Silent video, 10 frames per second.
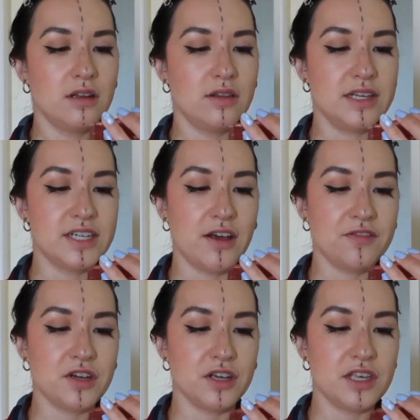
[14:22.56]
the
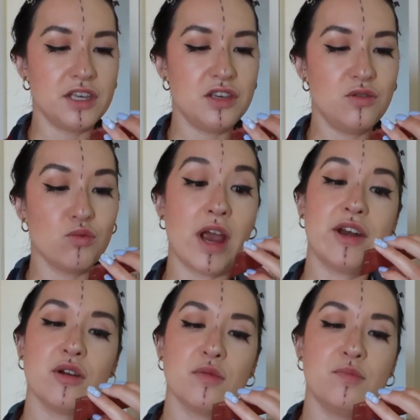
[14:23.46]
Tough Cookie
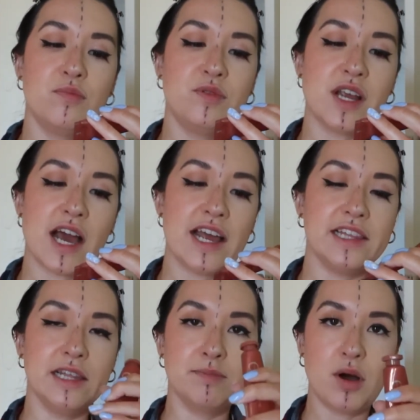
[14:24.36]
Ride or Die
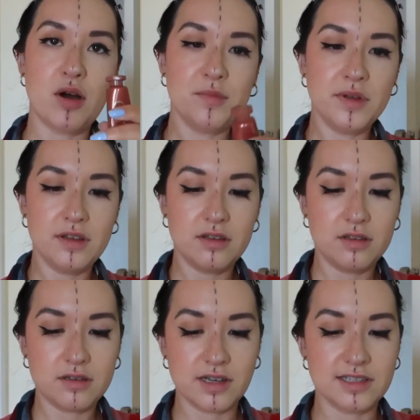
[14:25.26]
lip balm
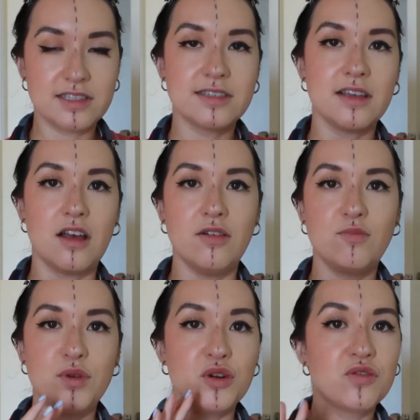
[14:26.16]
because it's a
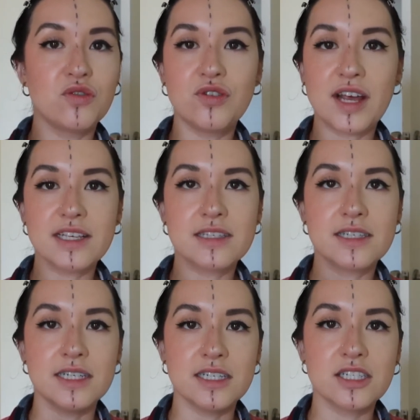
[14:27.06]
beautiful, nice
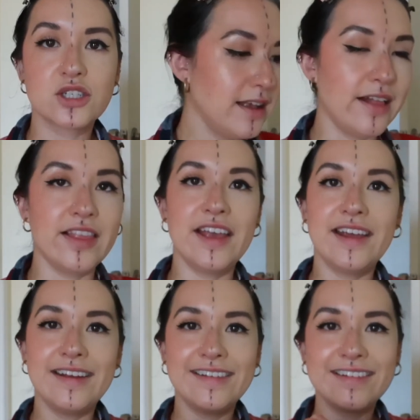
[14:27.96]
tint. And
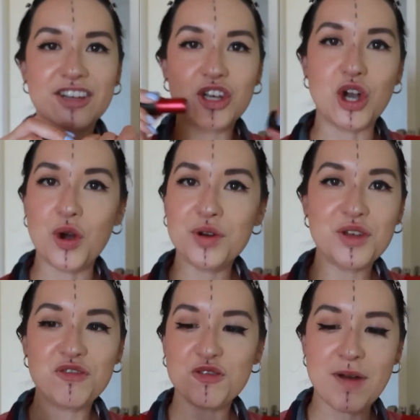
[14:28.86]
then going
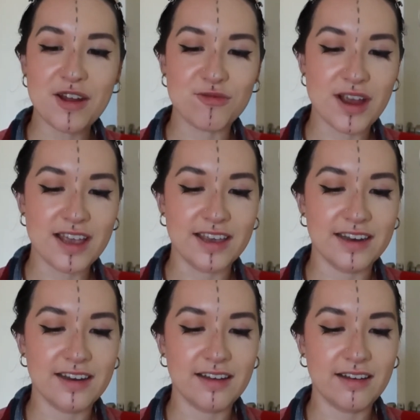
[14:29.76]
in with my
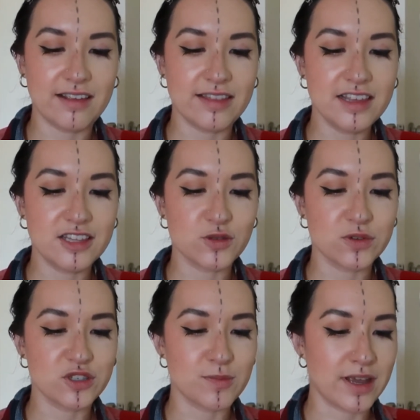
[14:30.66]
red. I think this
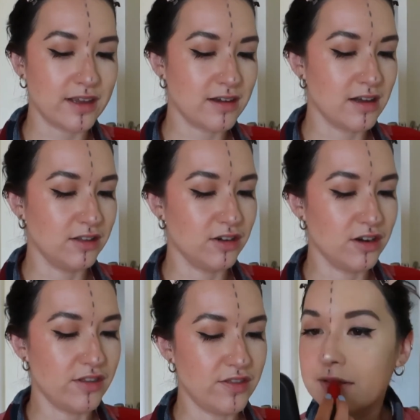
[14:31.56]
was my color.
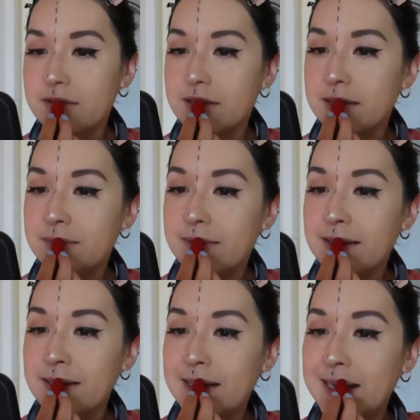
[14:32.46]
It's the same
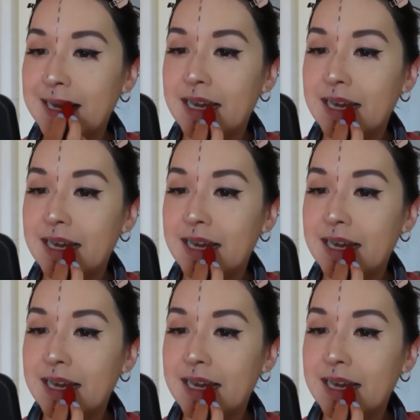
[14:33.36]
one.